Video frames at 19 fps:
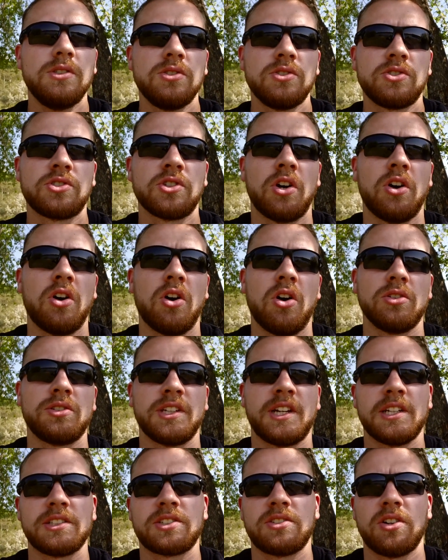So to
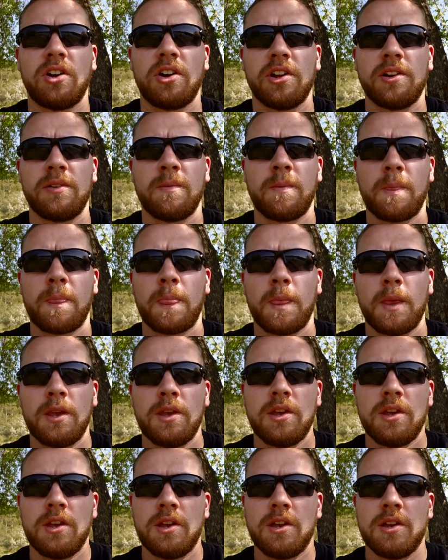get started,
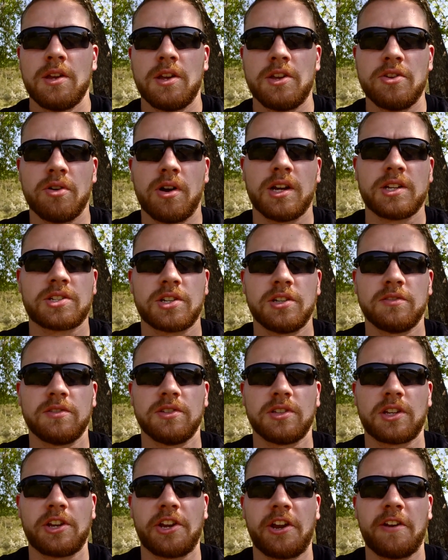I served in
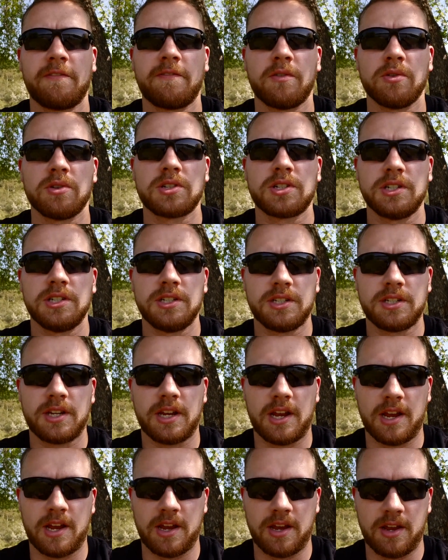the Canadian Forces,
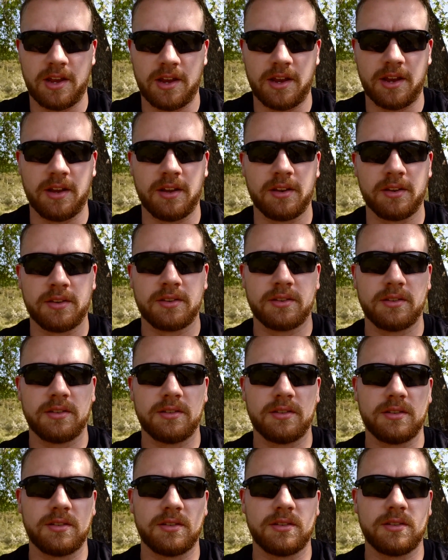and
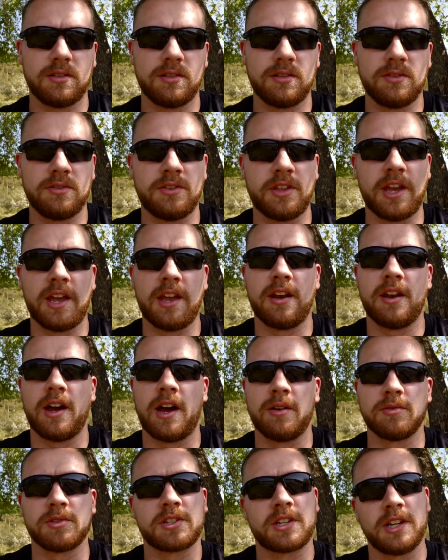then
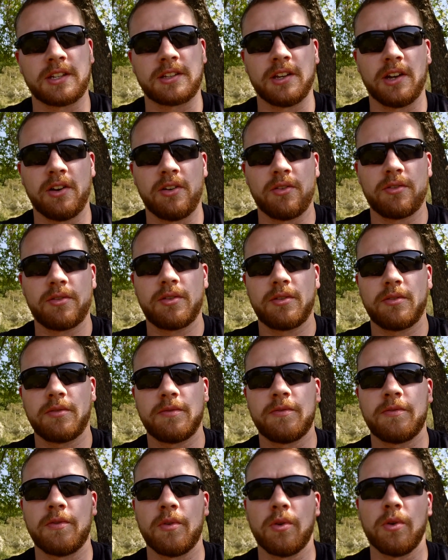I was kicked out
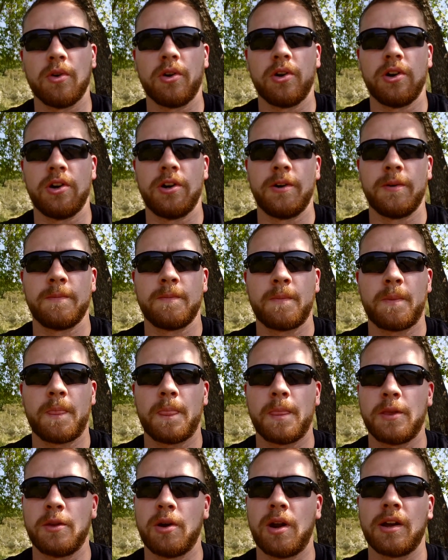for,
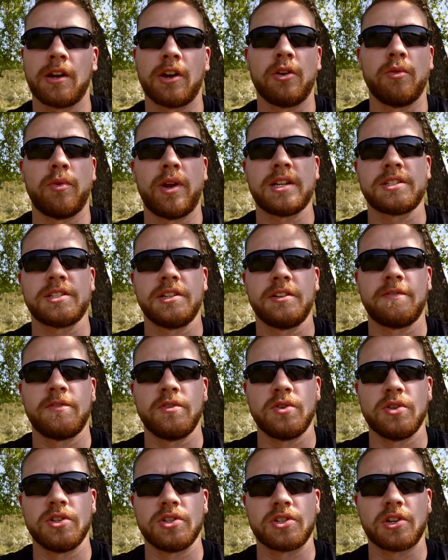I got arrested a
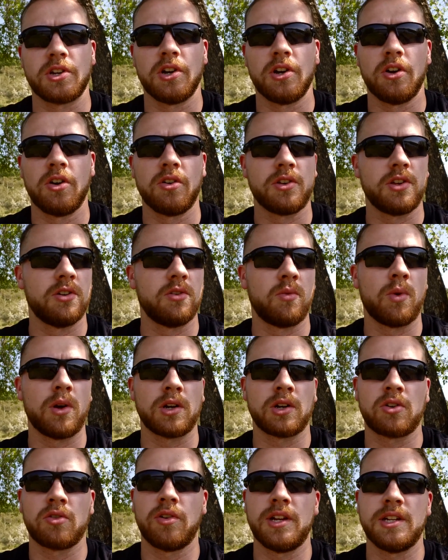few years ago.
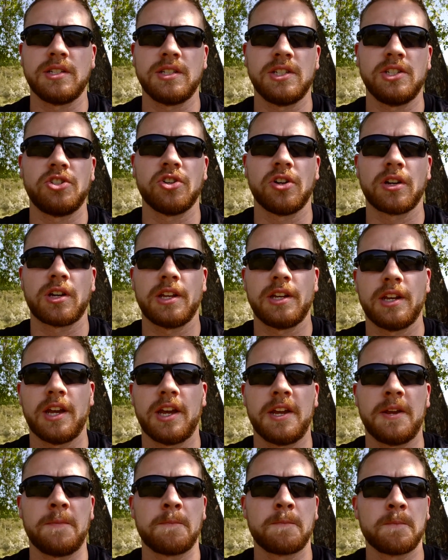One crazy drunken
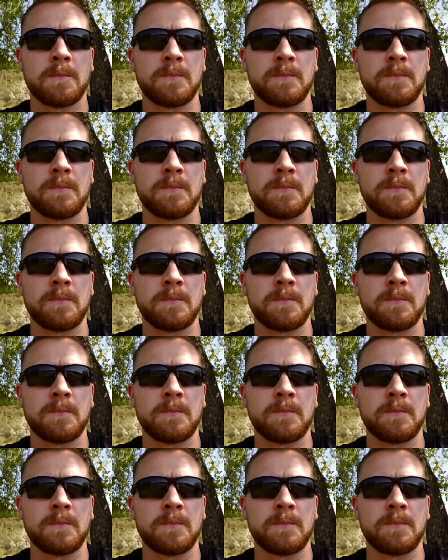night,